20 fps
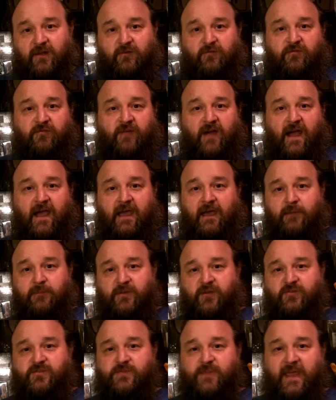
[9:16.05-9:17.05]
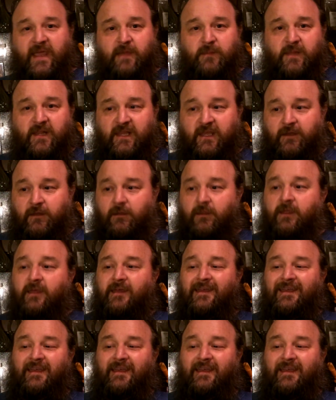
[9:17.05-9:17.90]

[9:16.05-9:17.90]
fry up your Spam a little,